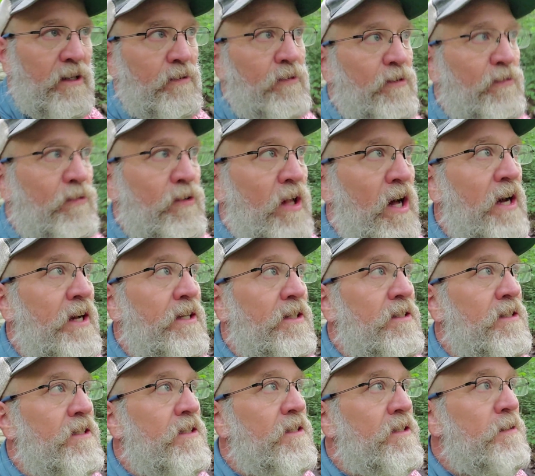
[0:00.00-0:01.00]
was flying.
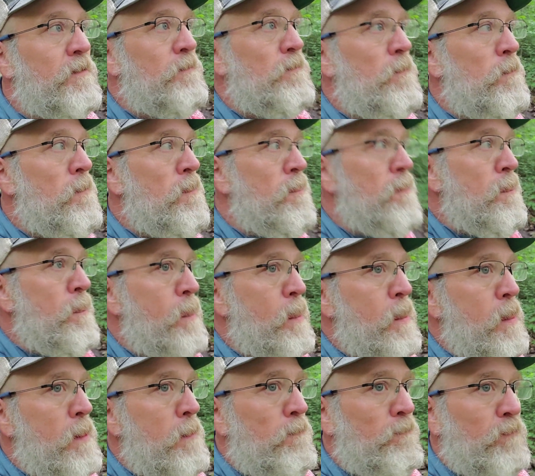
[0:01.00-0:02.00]

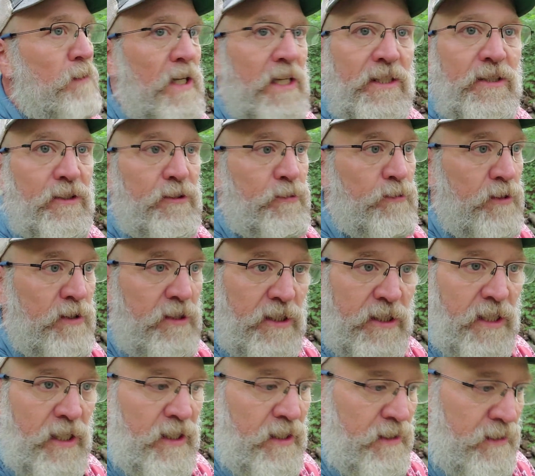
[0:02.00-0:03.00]
I just really
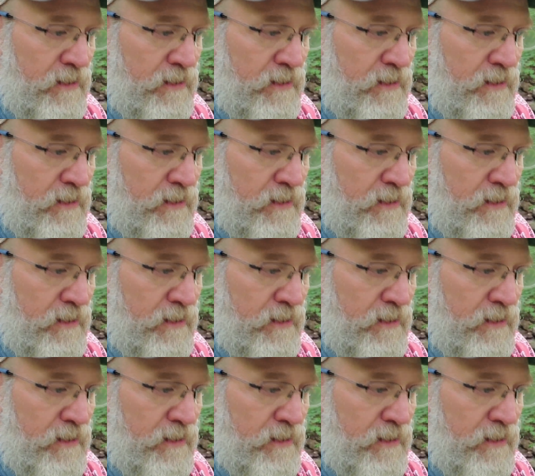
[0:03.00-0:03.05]
got